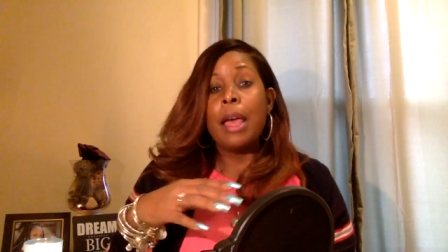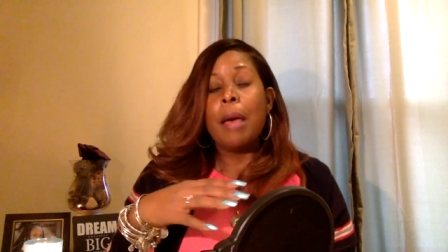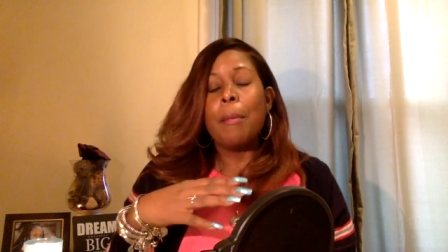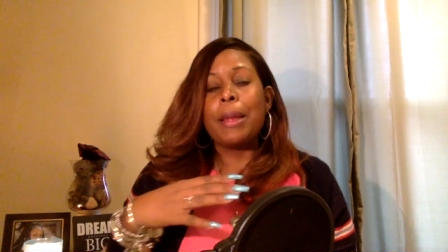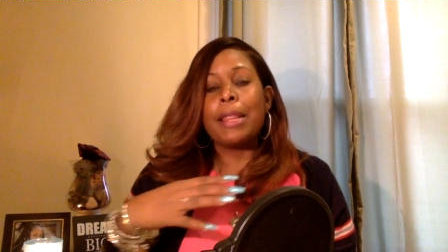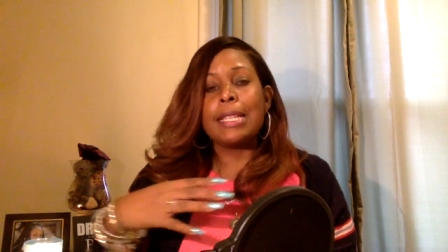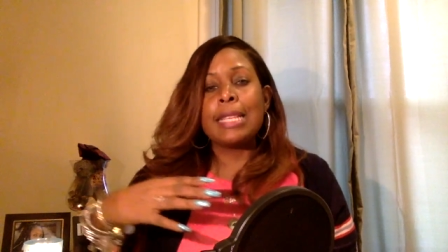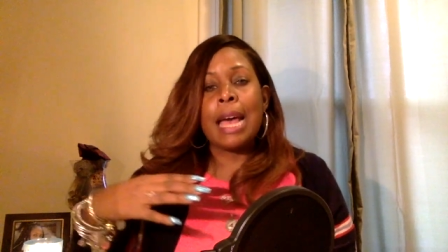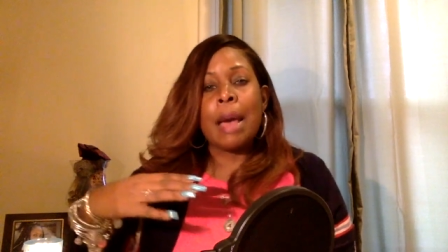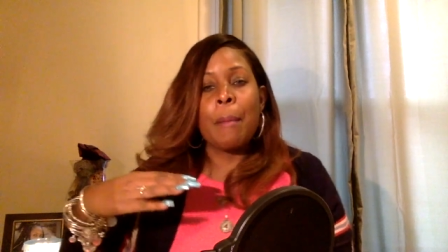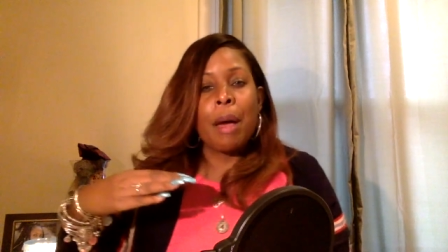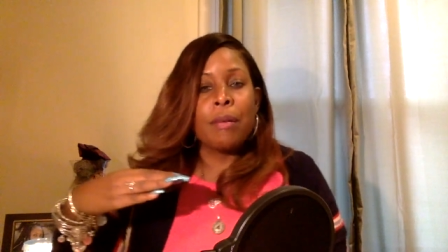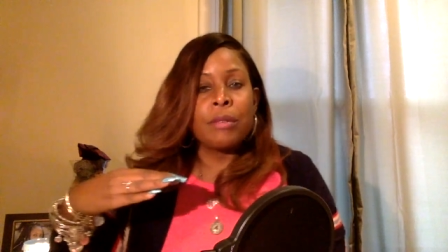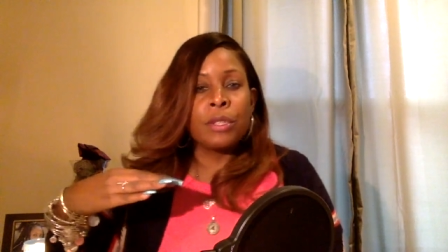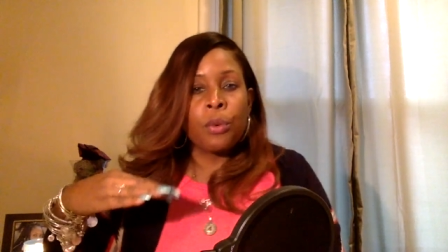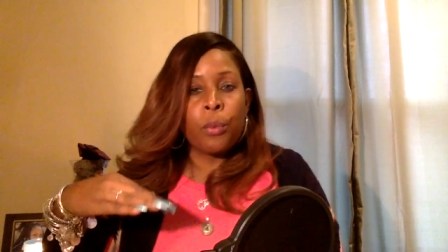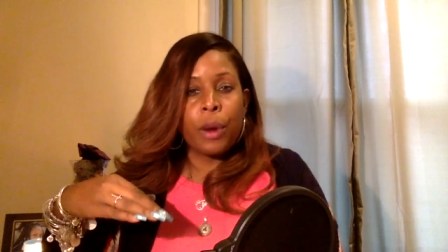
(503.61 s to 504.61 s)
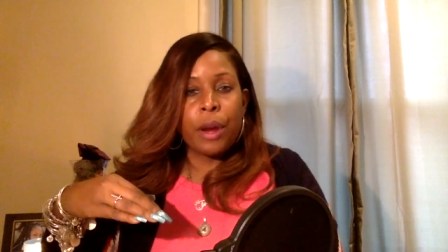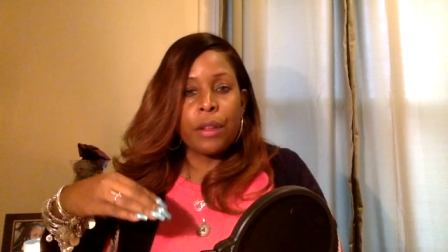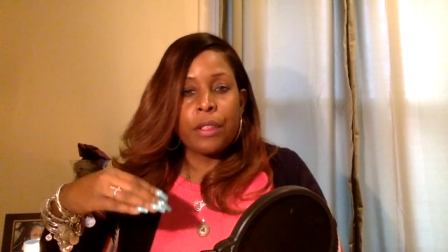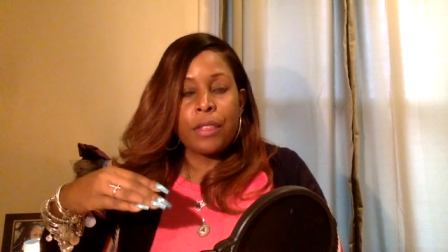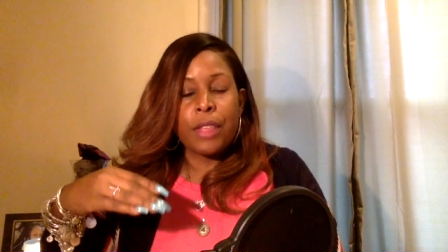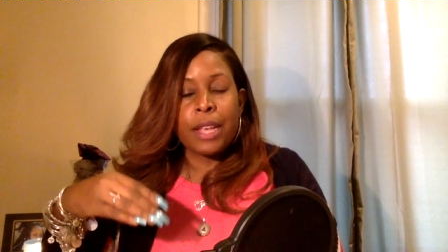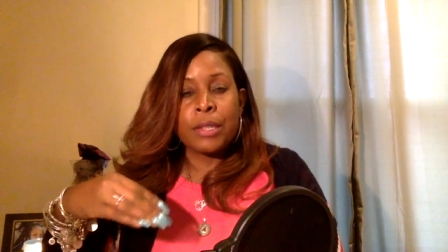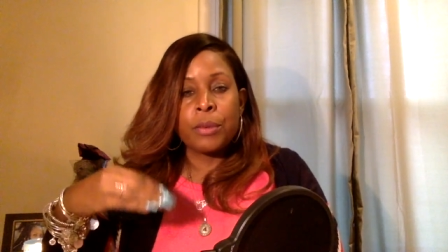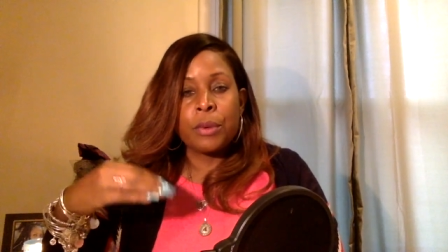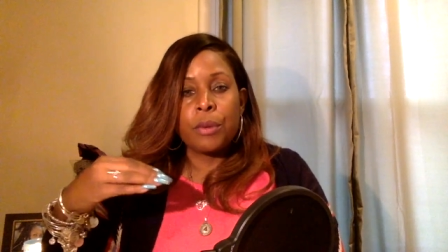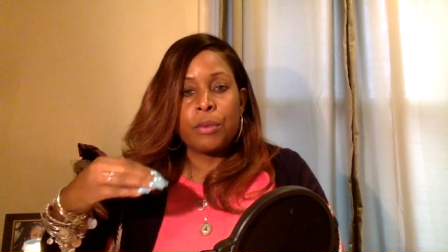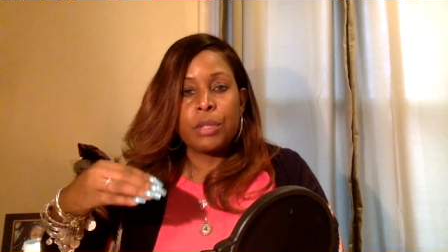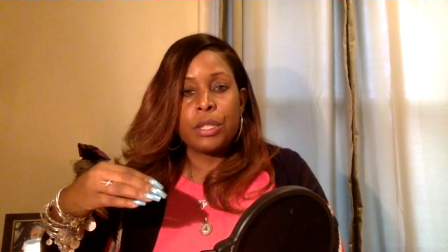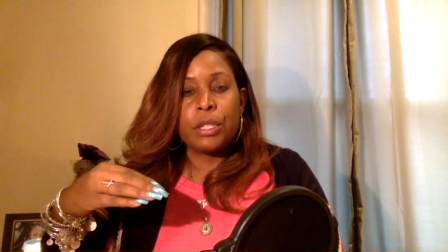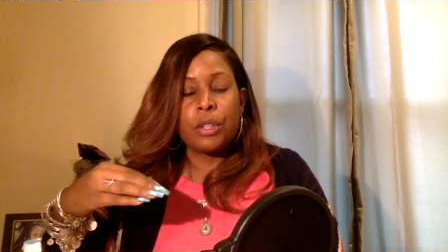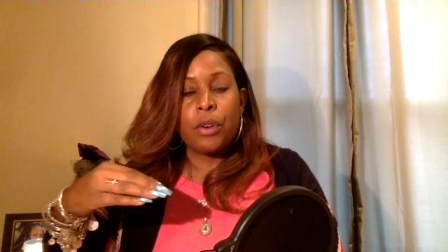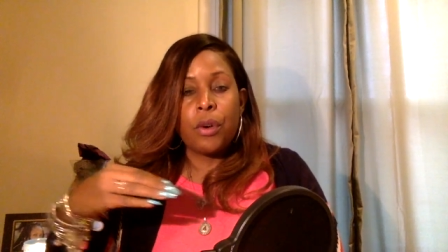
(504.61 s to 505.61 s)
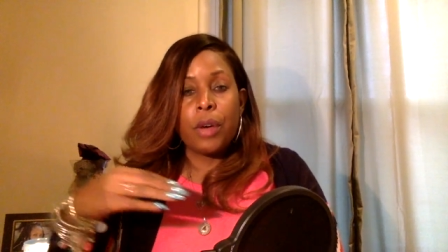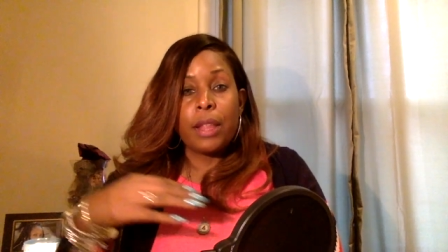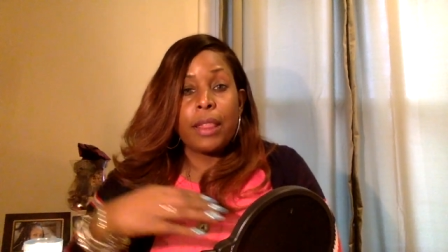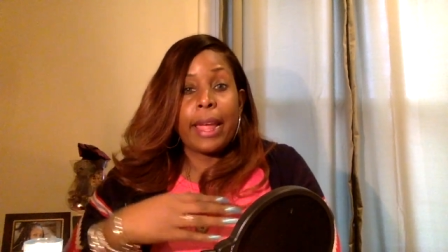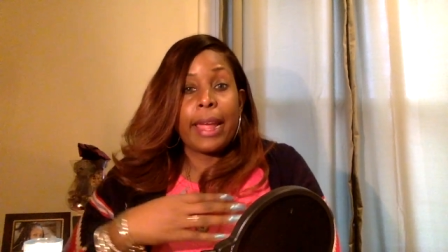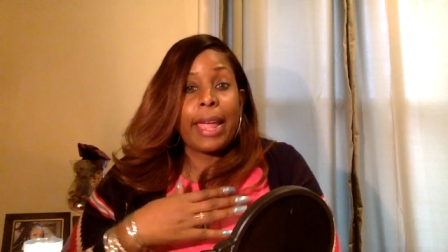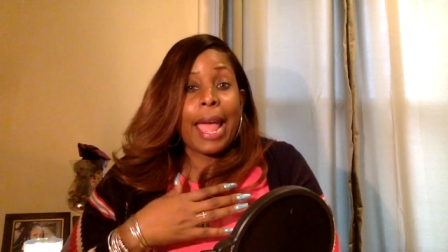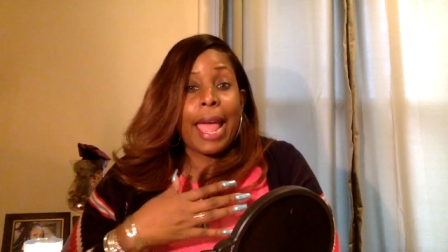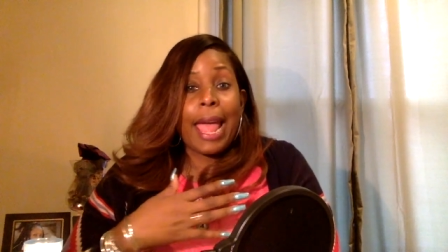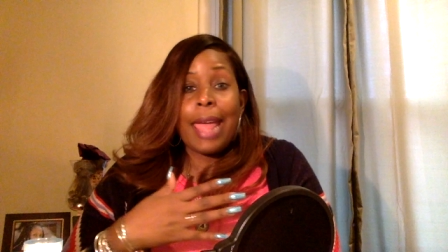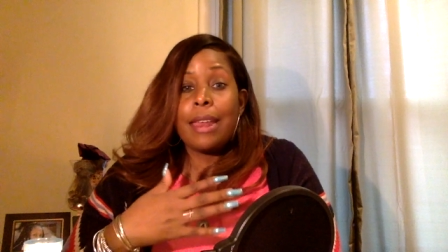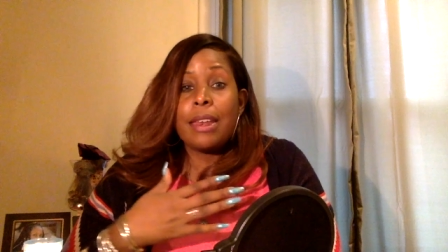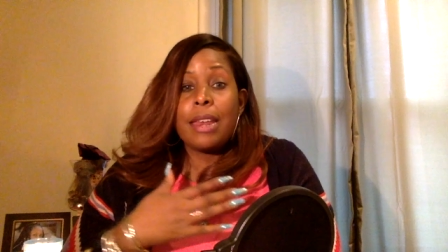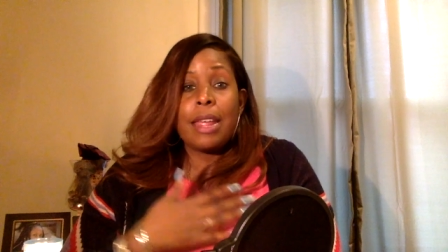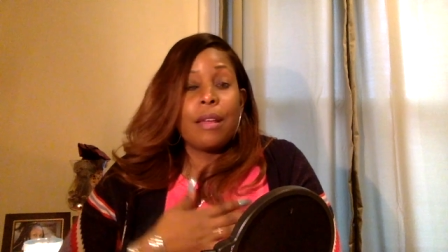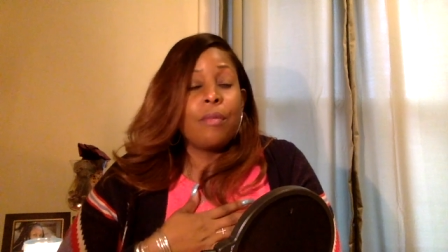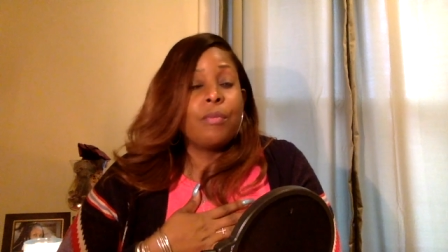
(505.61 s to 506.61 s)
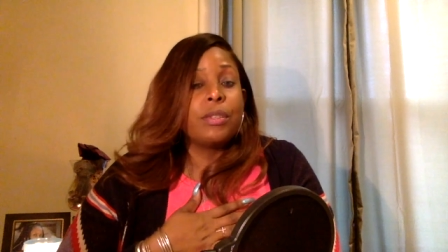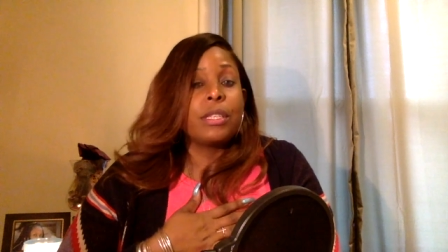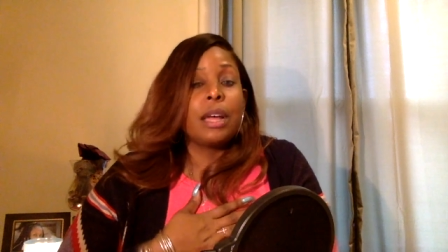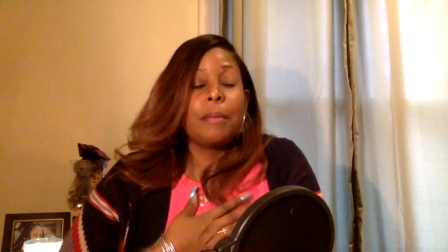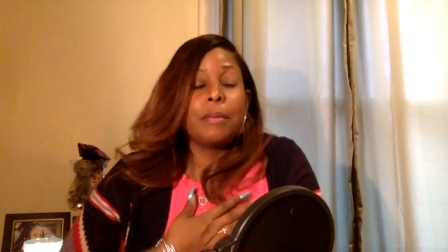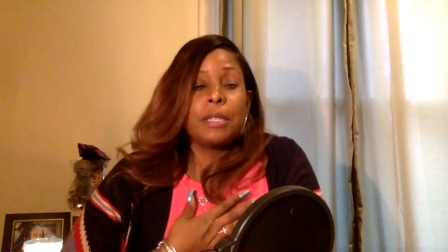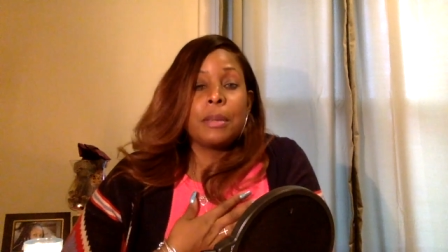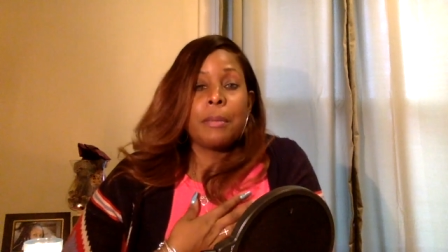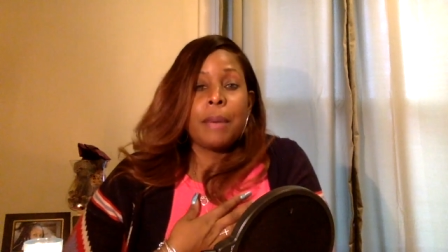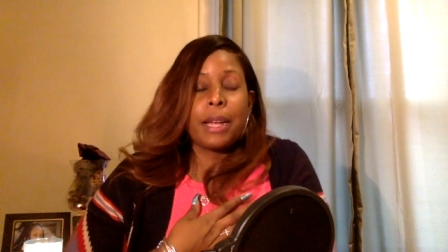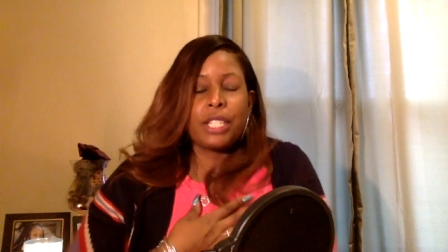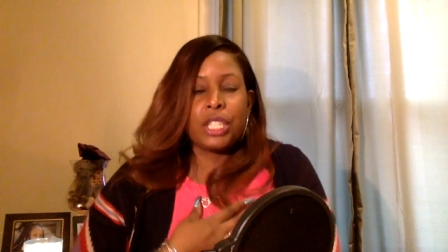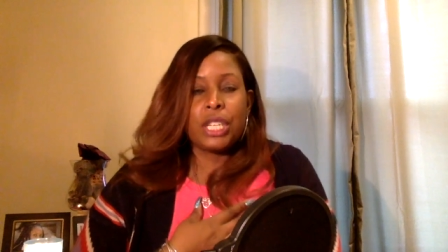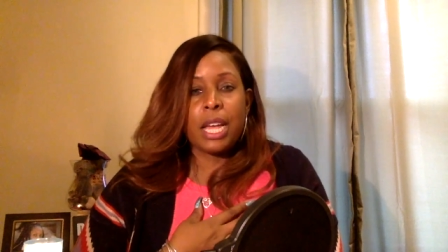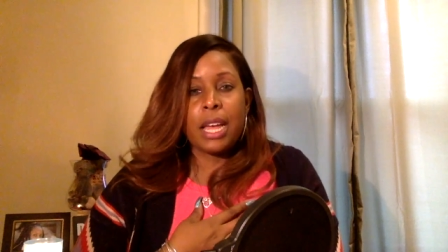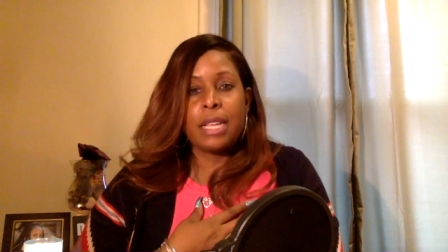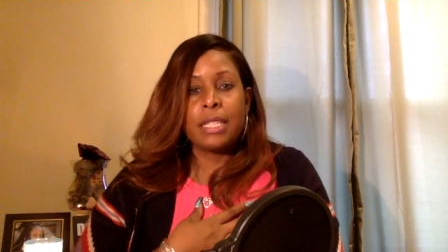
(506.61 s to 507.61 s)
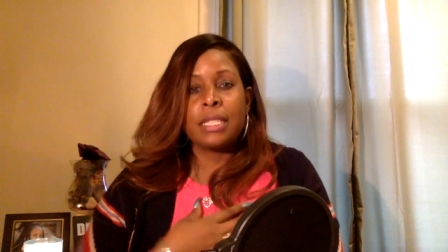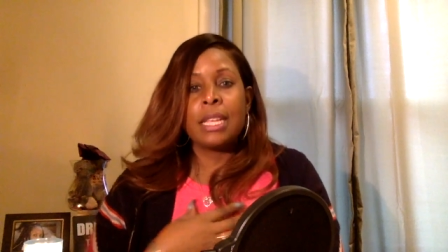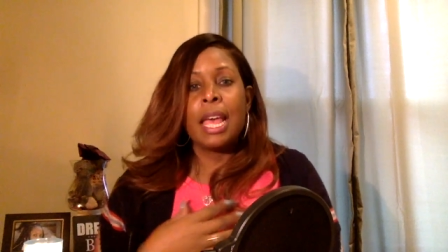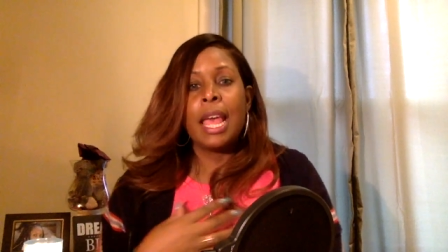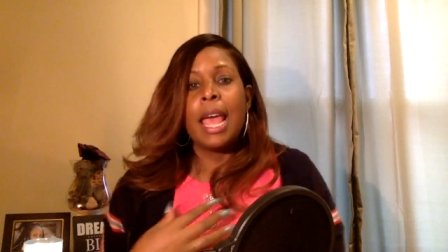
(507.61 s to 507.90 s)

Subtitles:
By the time I was aware that that's what it was doing, like, it was up to my chest.